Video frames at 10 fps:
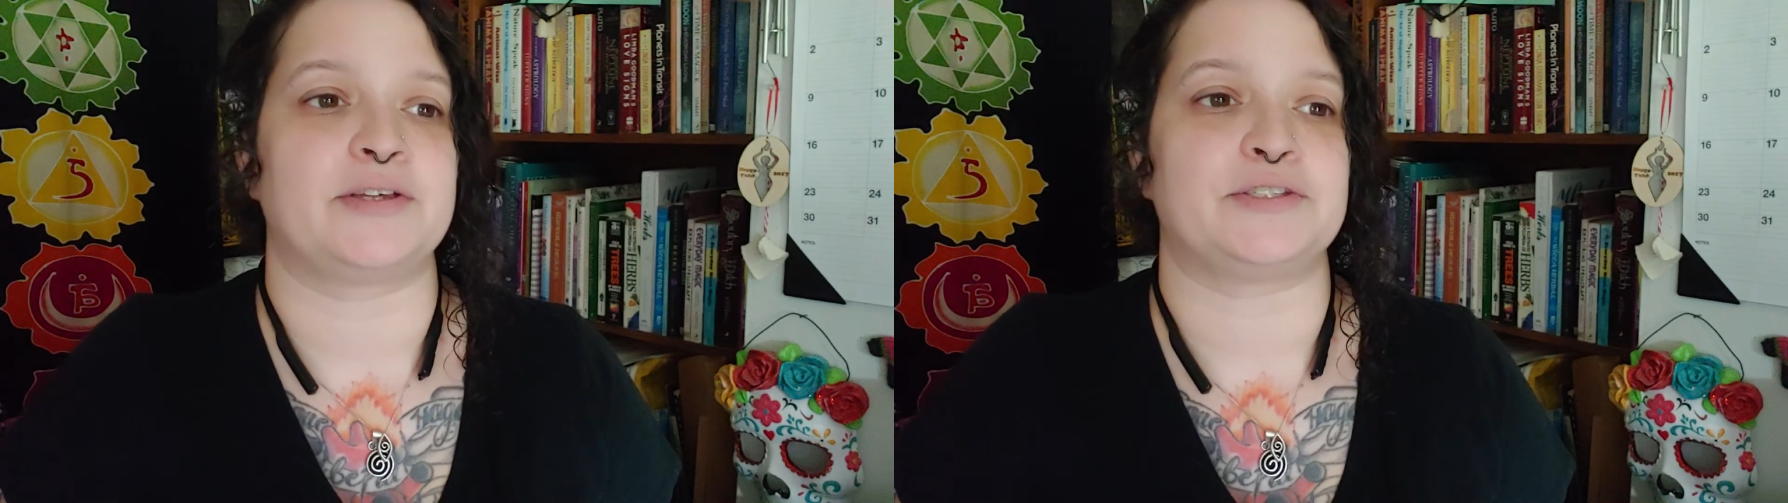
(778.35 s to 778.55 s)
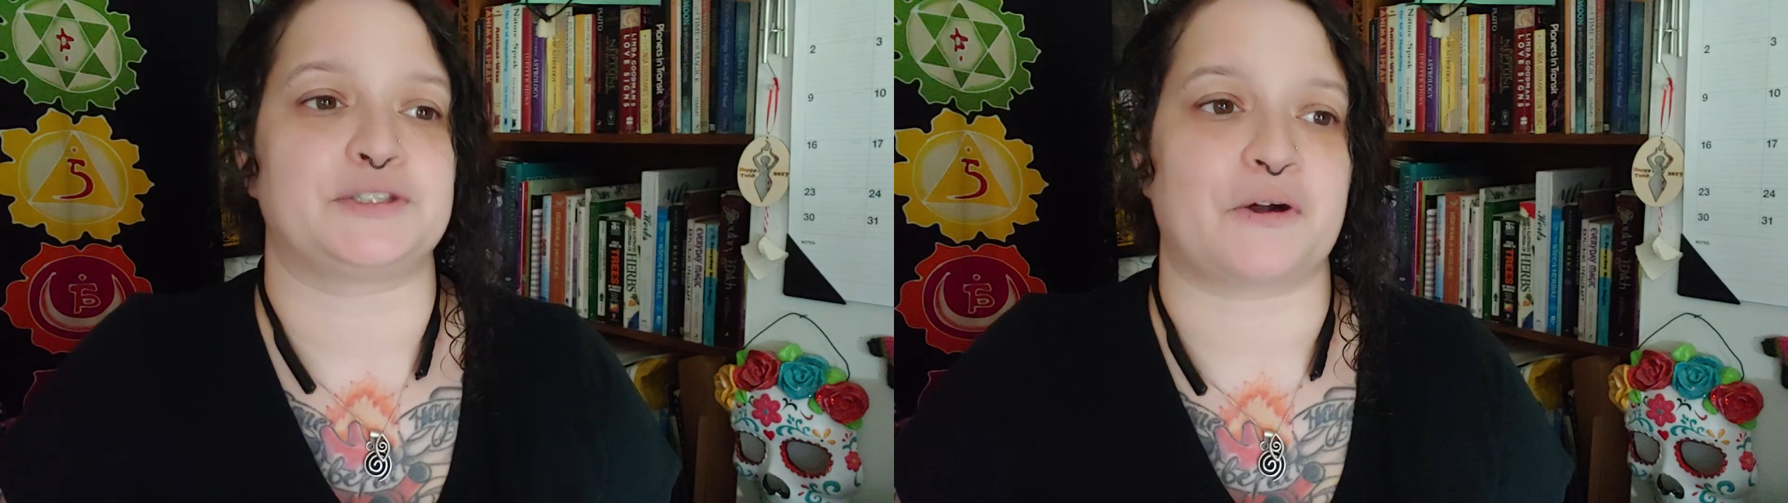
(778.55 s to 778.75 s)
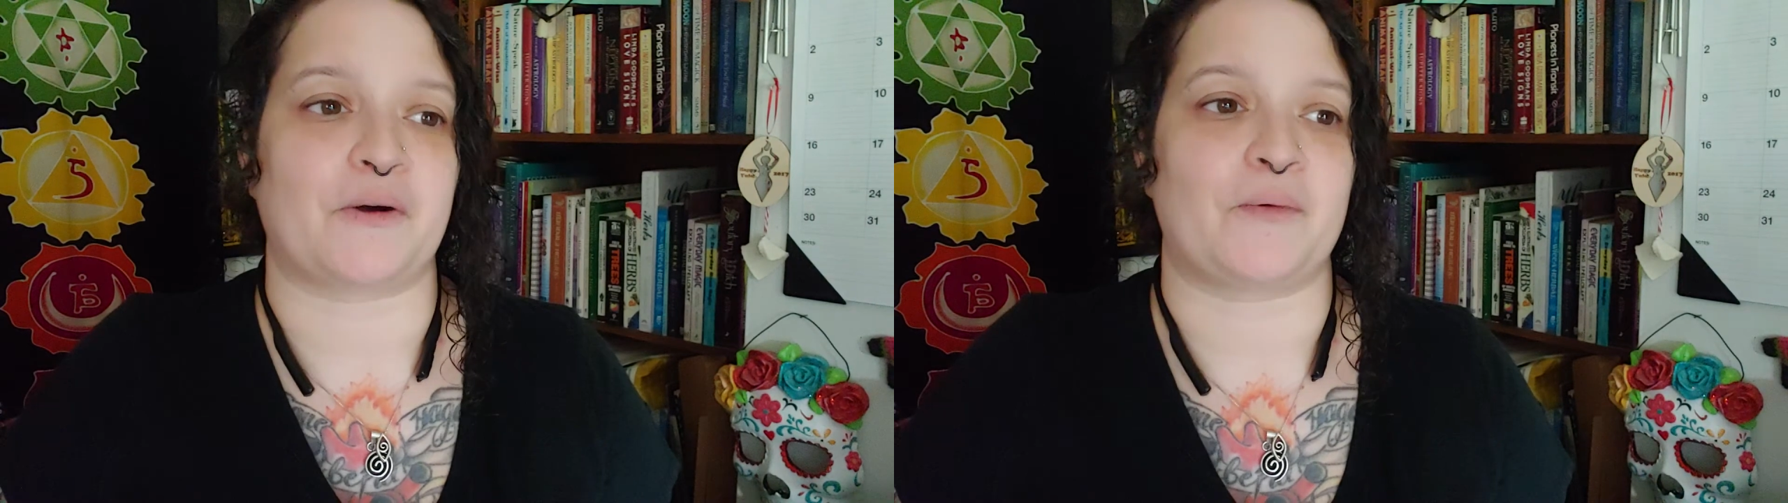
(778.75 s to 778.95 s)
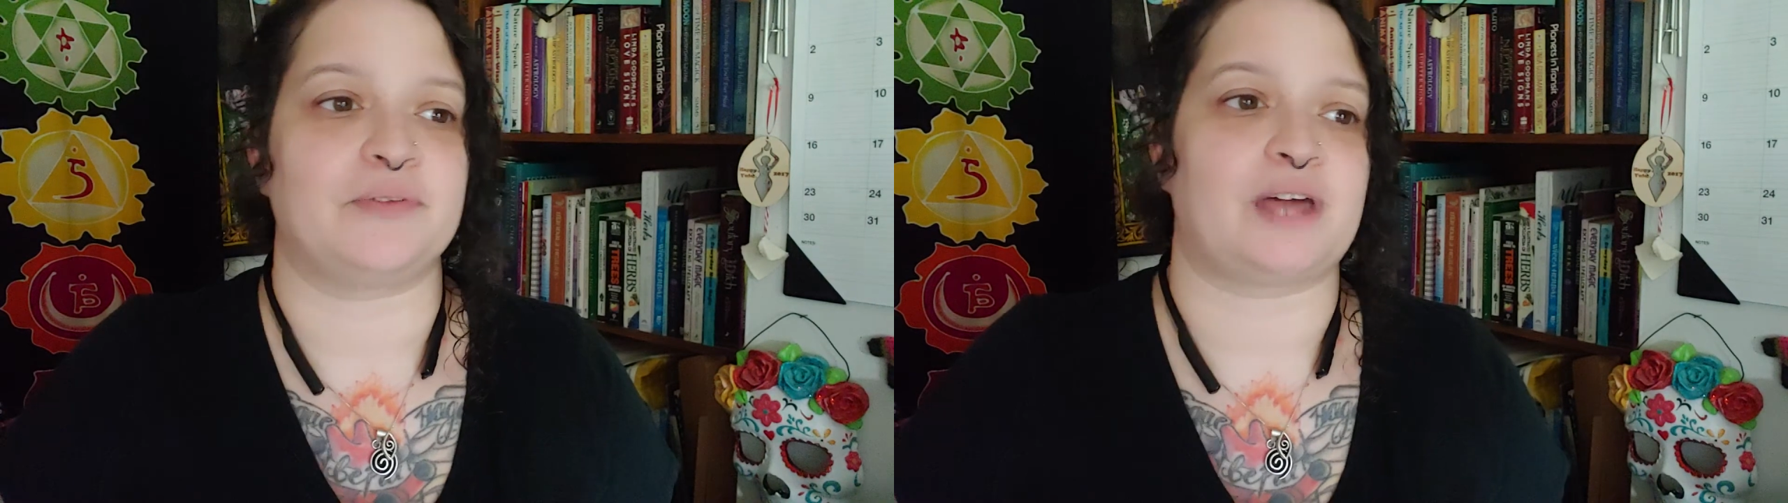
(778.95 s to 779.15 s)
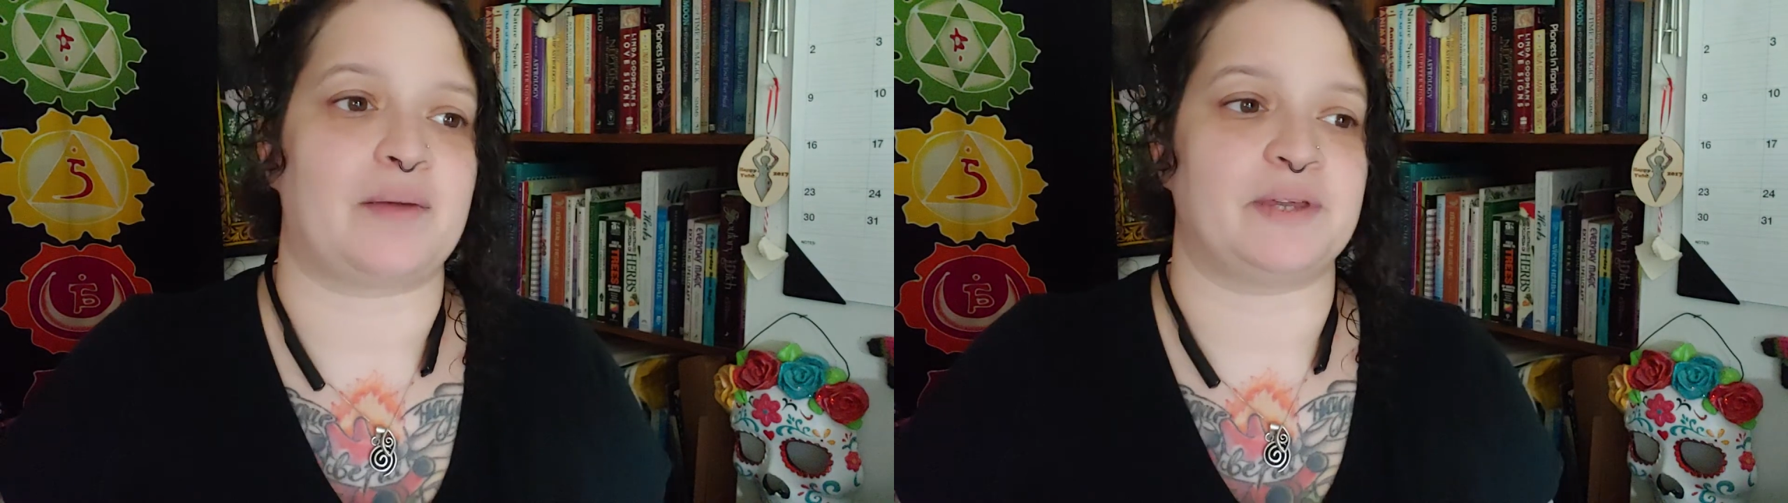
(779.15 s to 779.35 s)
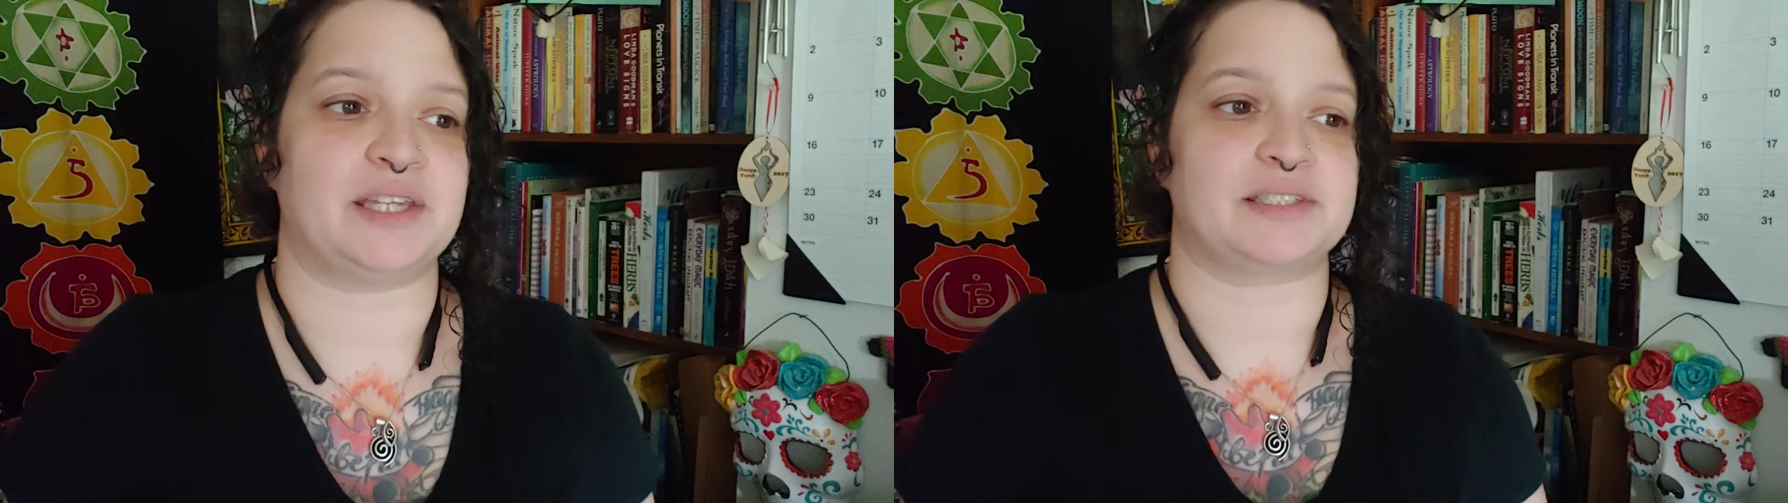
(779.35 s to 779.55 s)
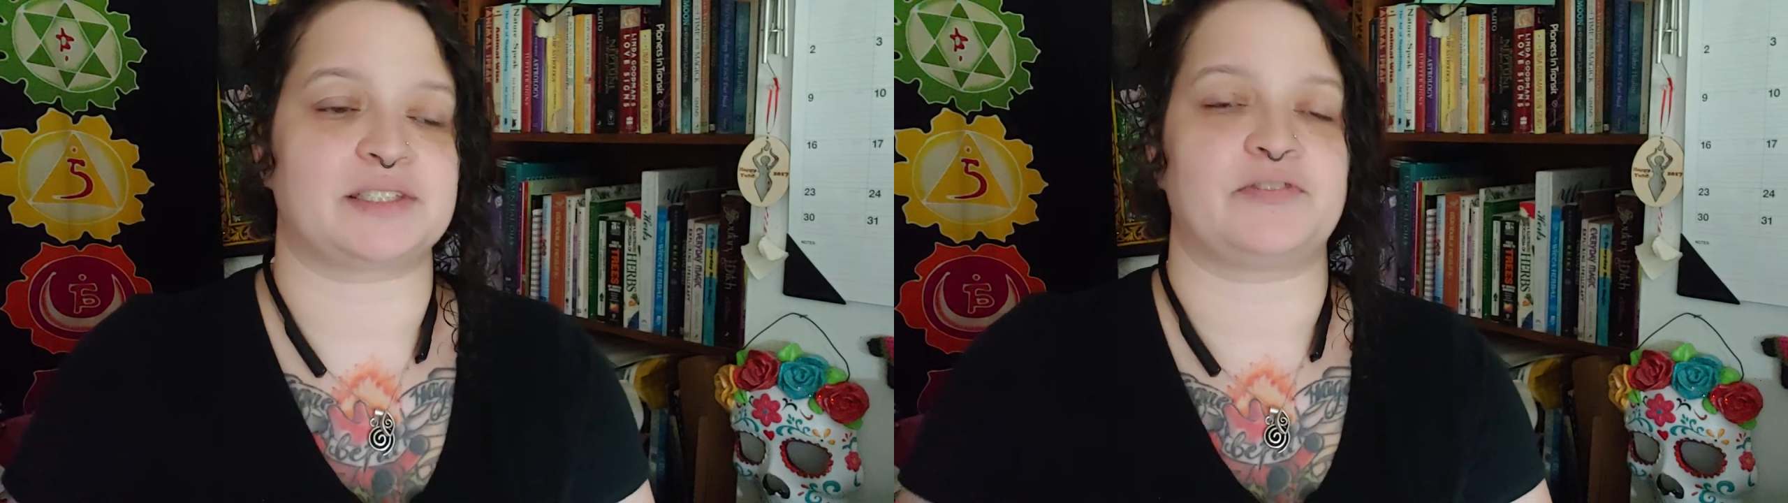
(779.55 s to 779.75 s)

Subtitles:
So that means